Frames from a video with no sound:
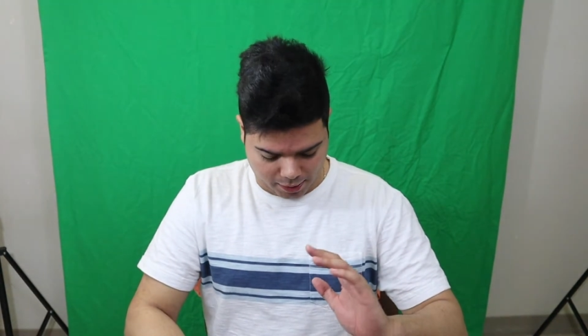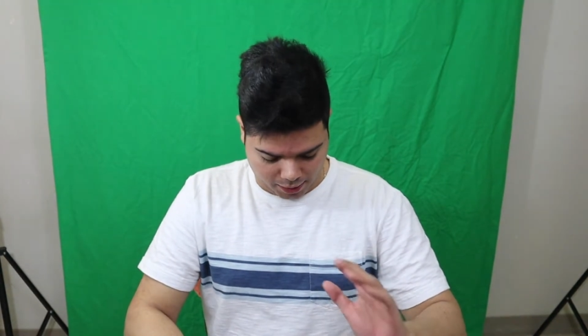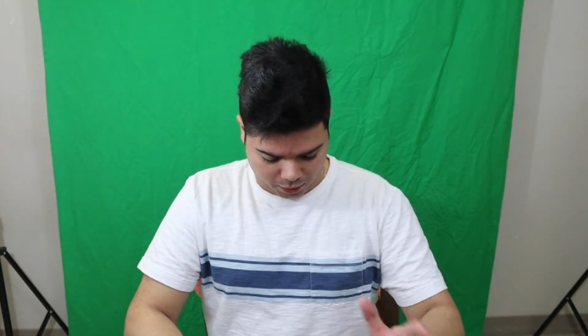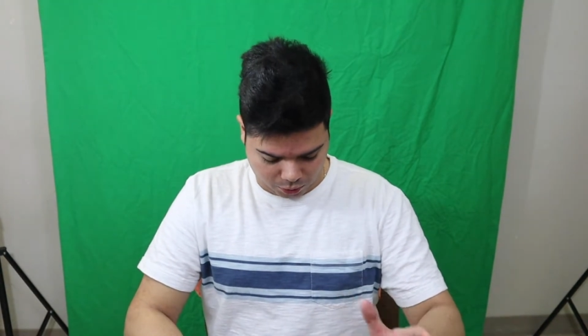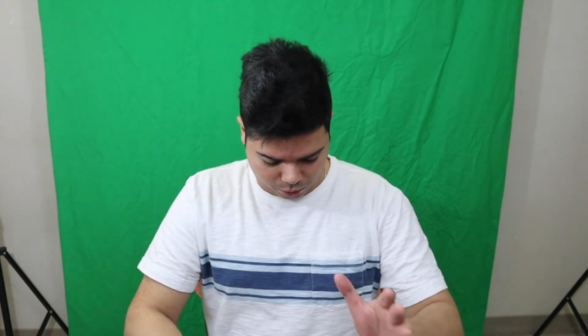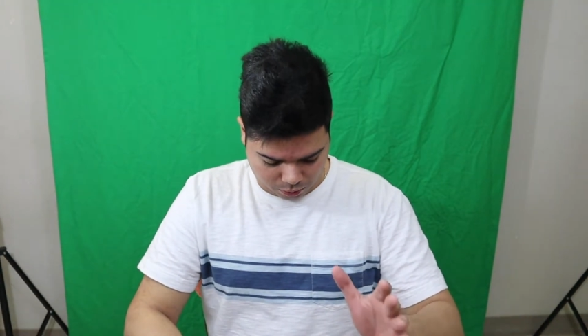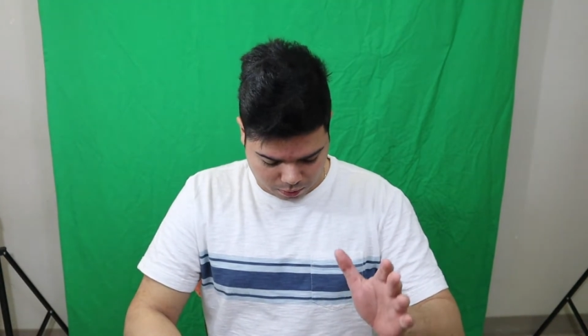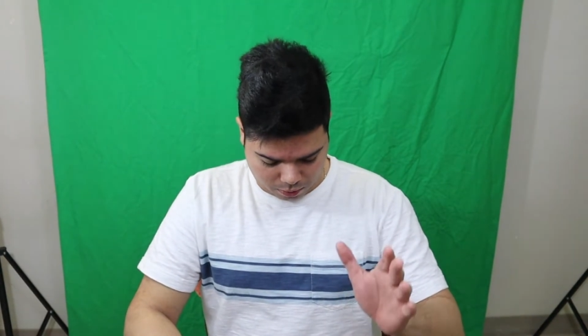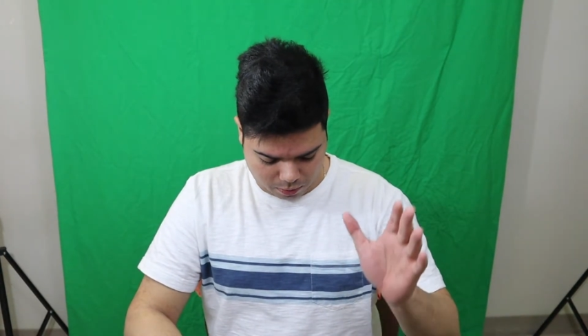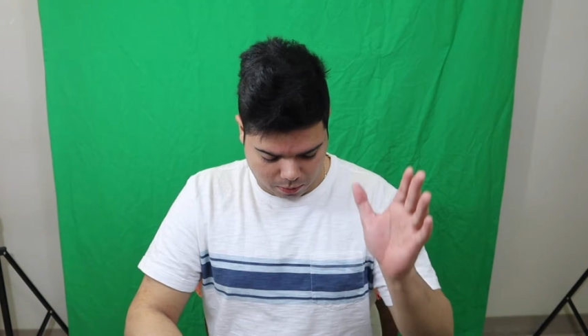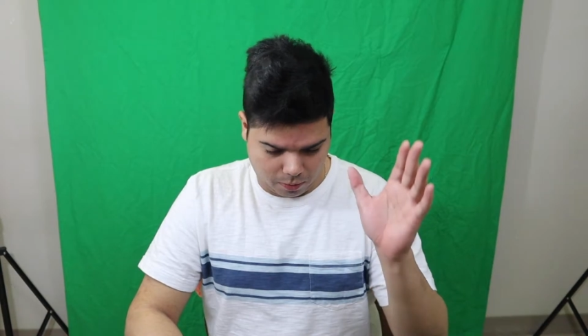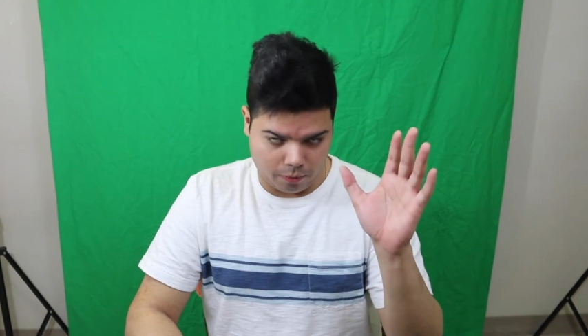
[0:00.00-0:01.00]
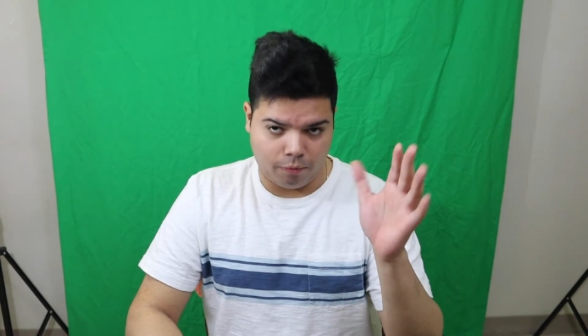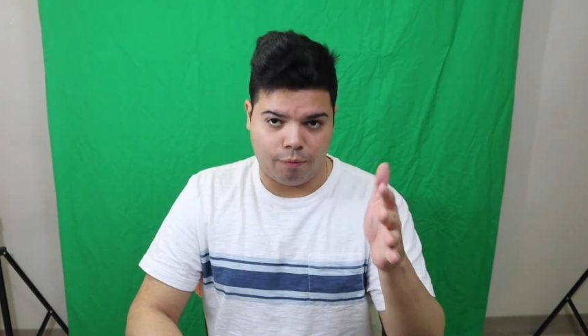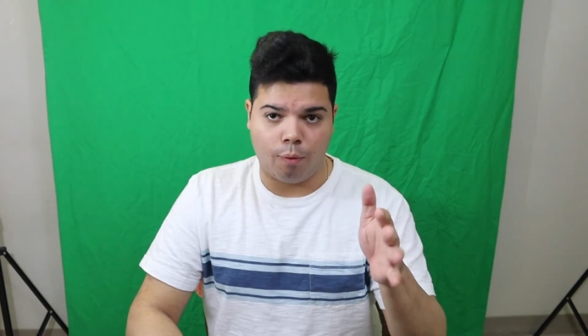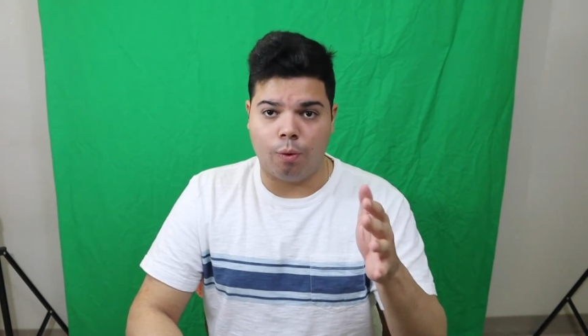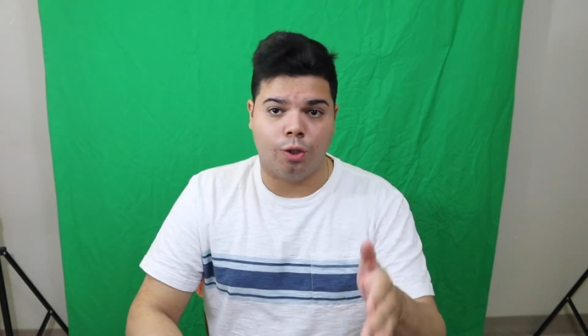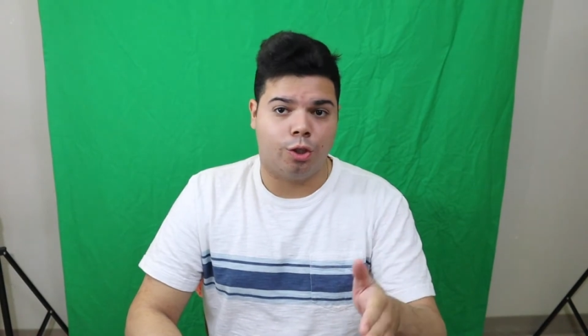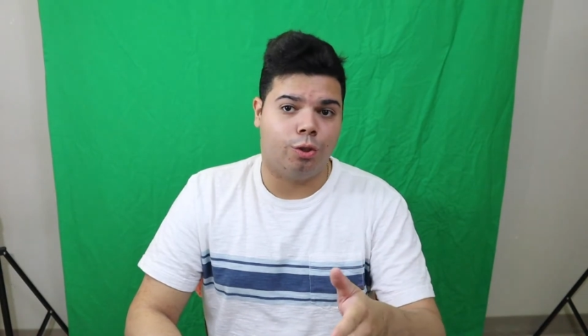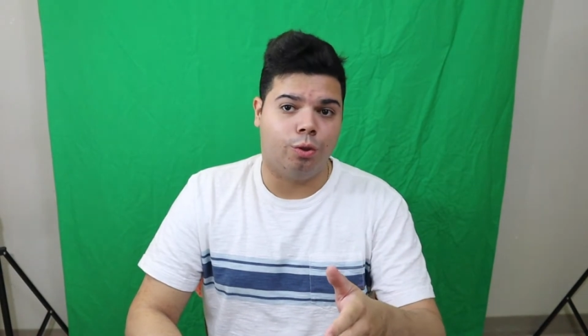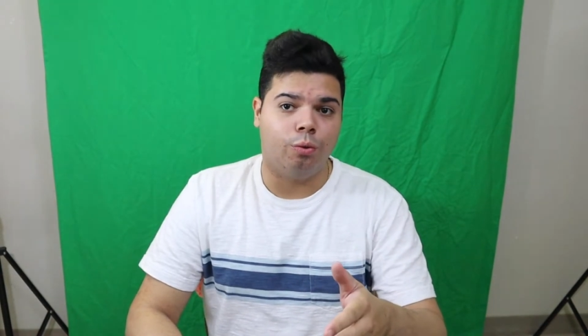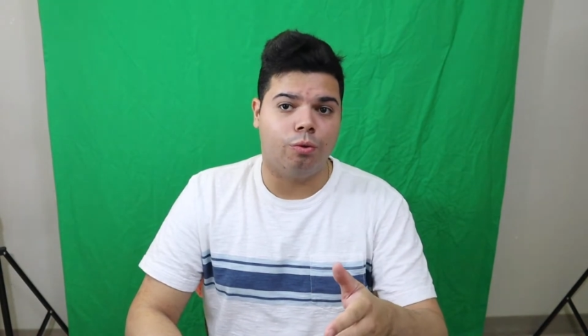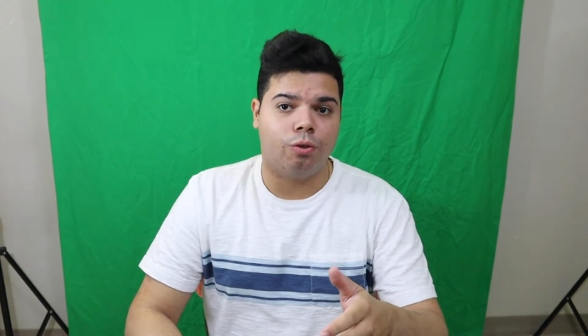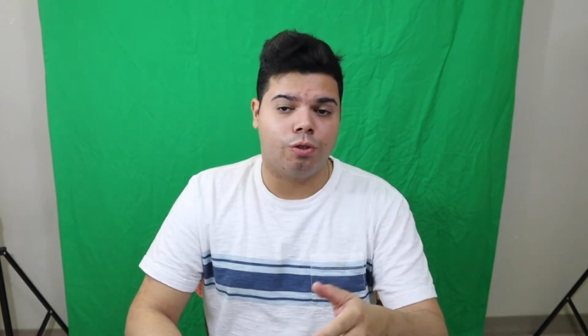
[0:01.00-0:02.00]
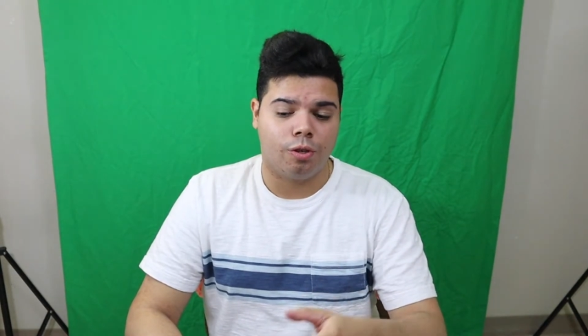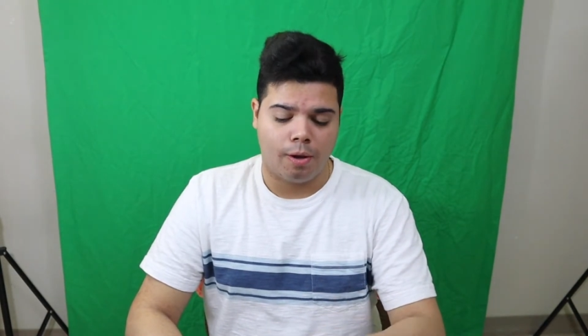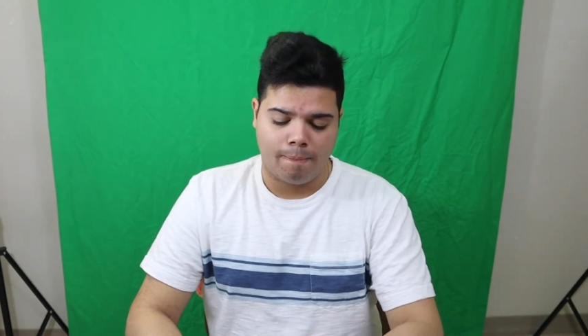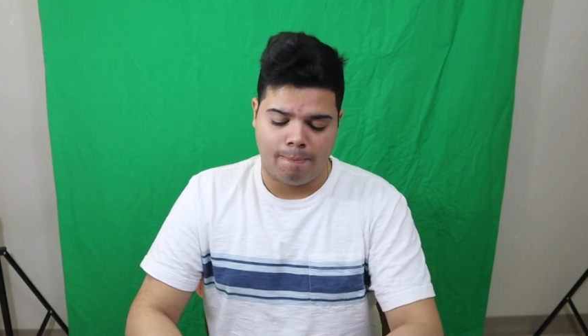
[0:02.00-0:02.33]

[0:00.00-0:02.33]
actual 4 suits,